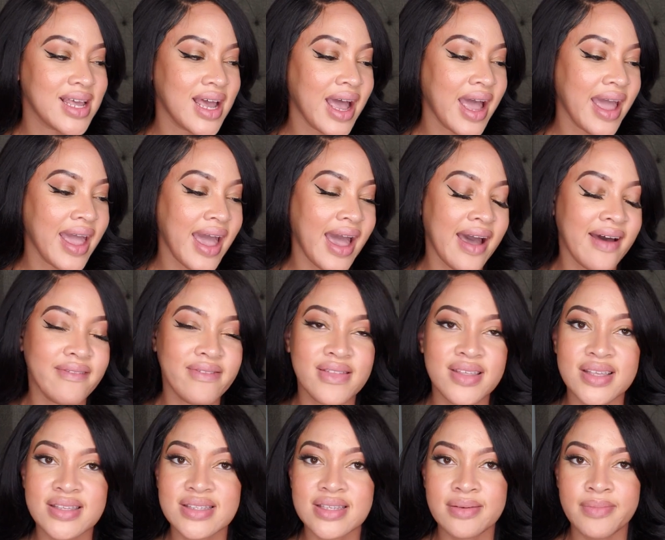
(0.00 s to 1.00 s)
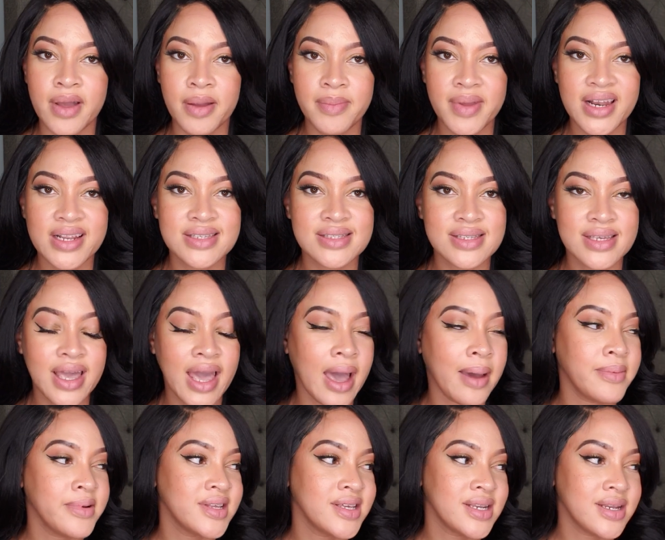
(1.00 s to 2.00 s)
I have this in my medicine
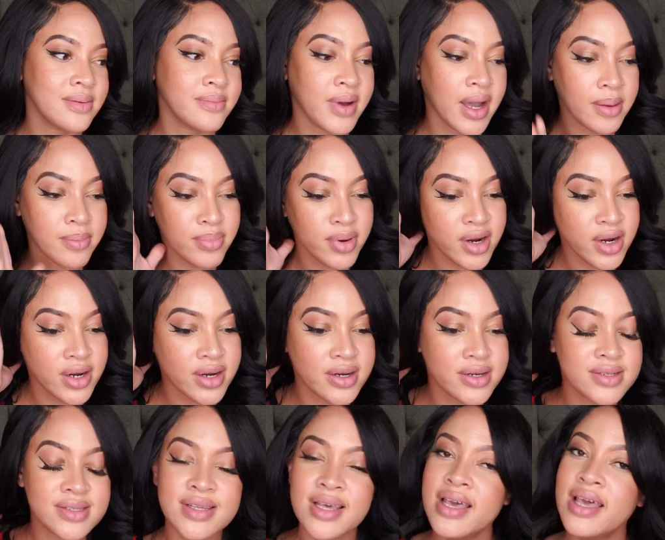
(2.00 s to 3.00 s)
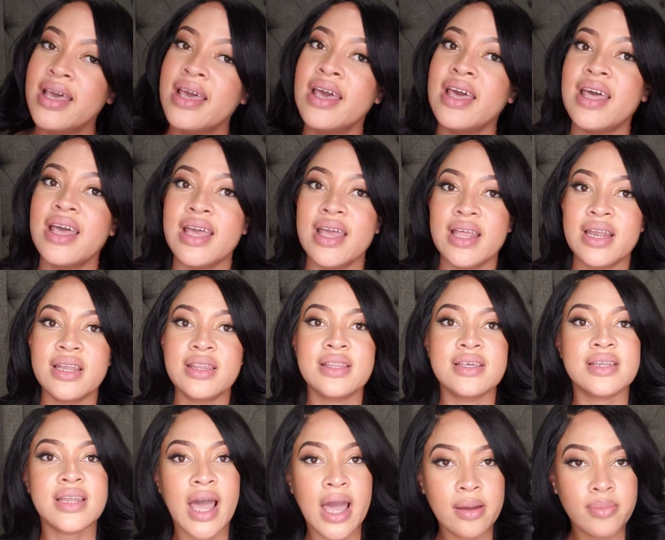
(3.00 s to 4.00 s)
cabinet, in my purse, in
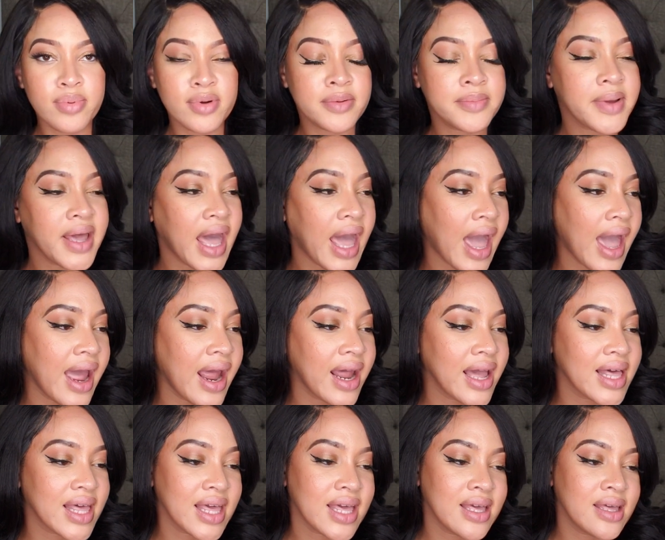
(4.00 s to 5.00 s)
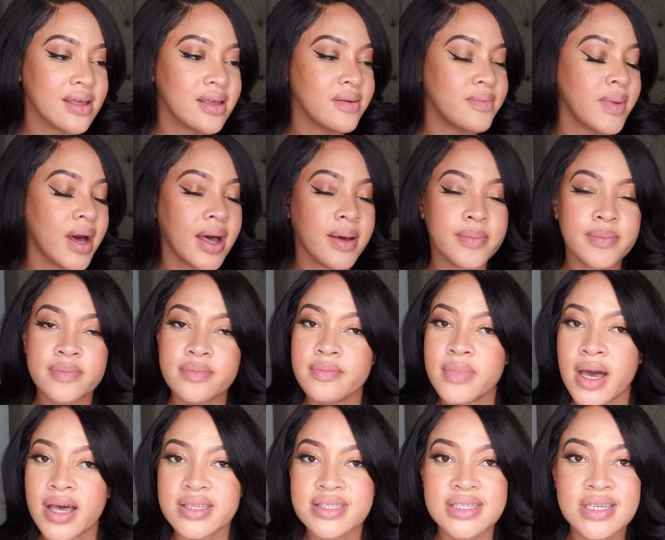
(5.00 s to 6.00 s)
the diaper bag, in
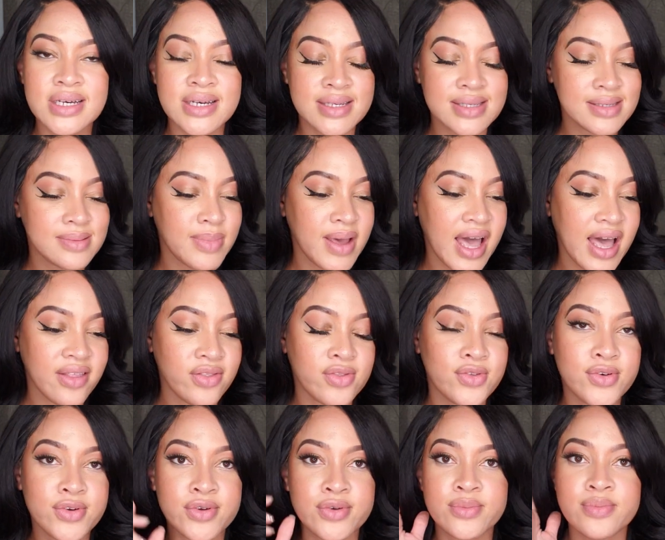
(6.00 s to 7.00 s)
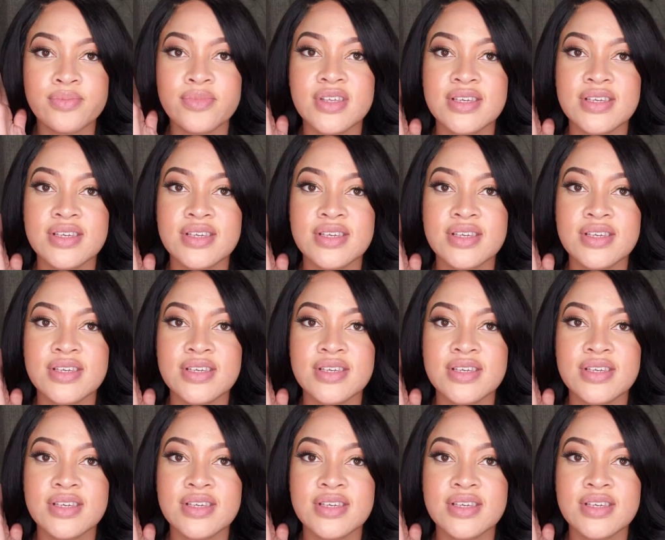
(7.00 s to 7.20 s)
my son's bathroom.